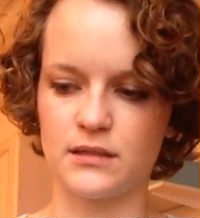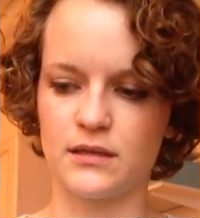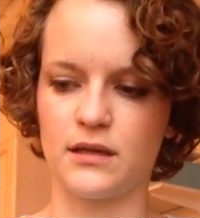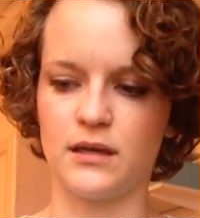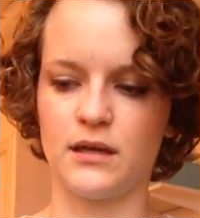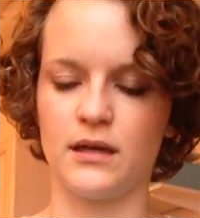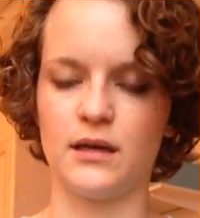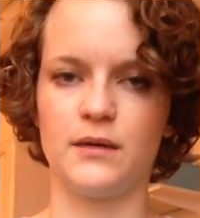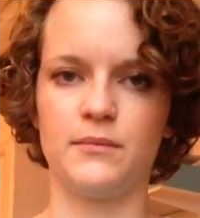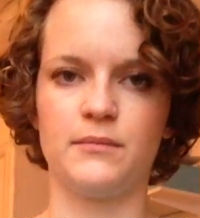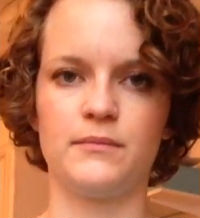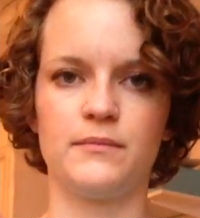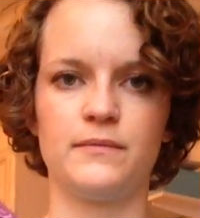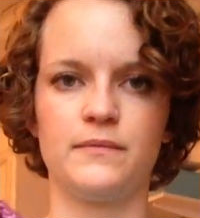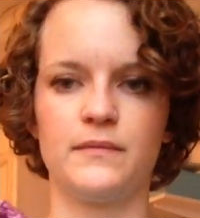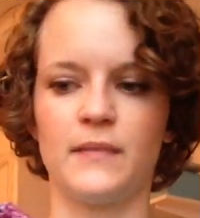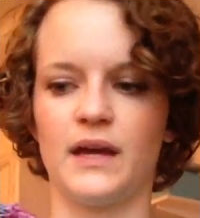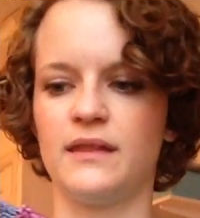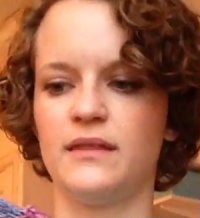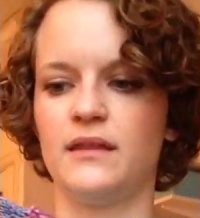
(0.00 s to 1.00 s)

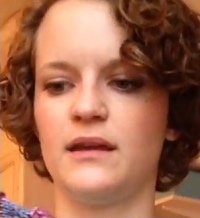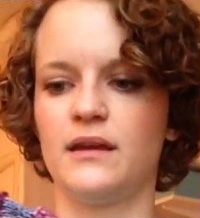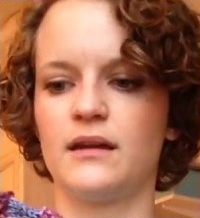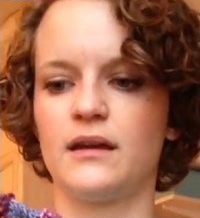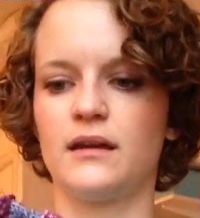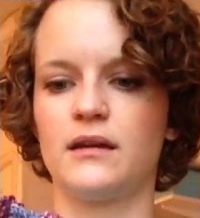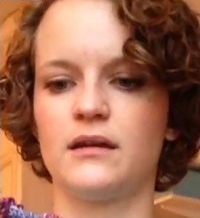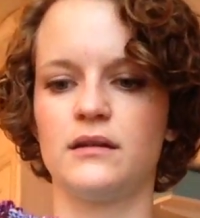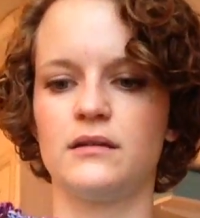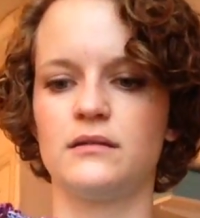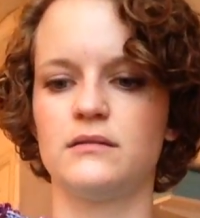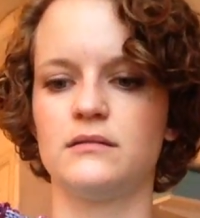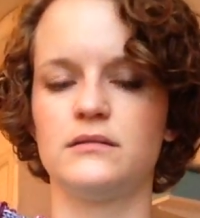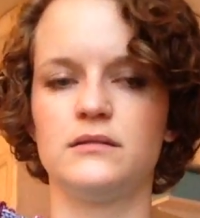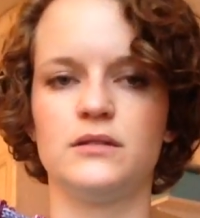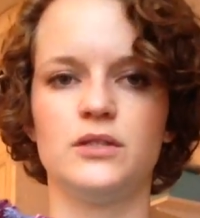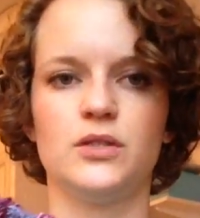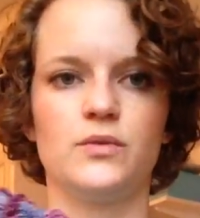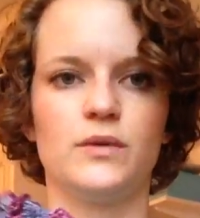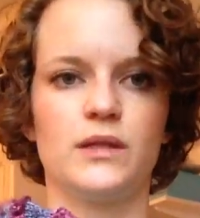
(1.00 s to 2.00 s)
I think I could
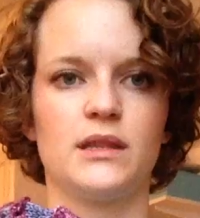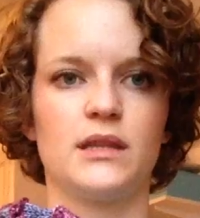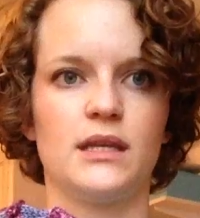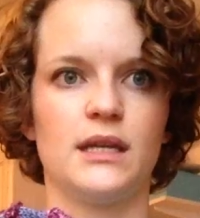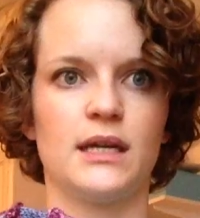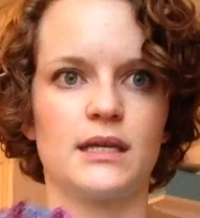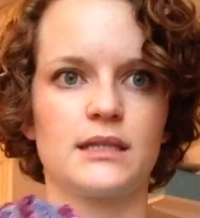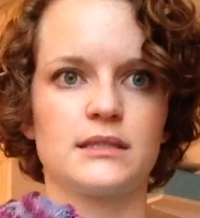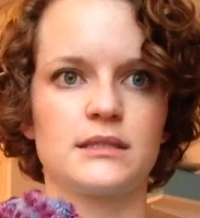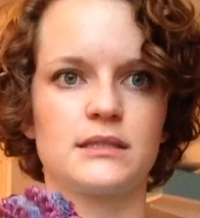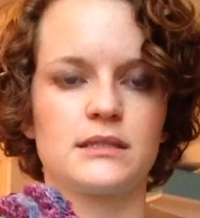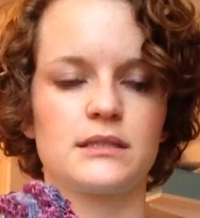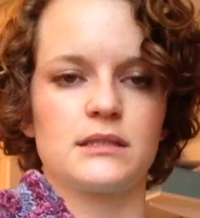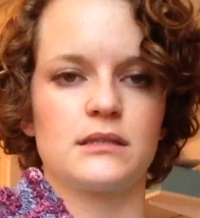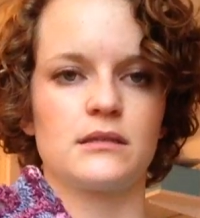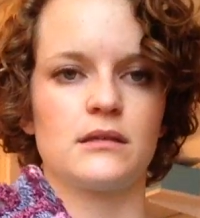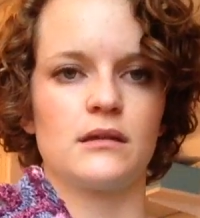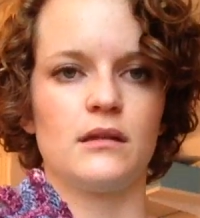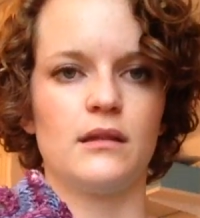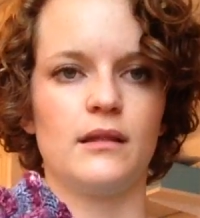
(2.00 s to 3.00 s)
do with the next
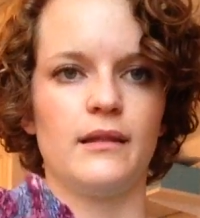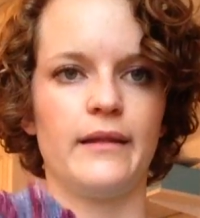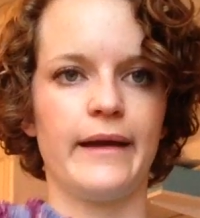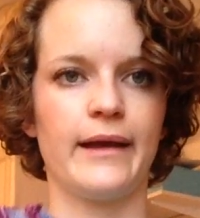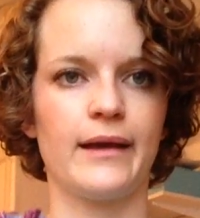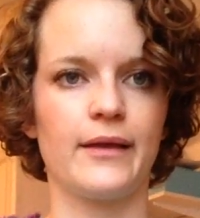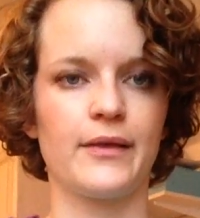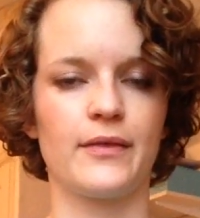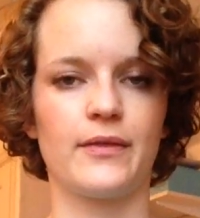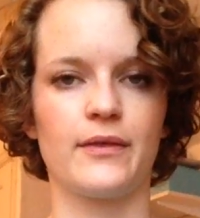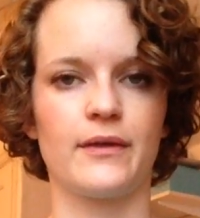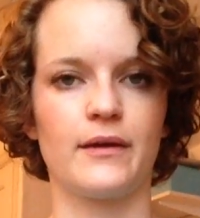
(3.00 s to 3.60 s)
length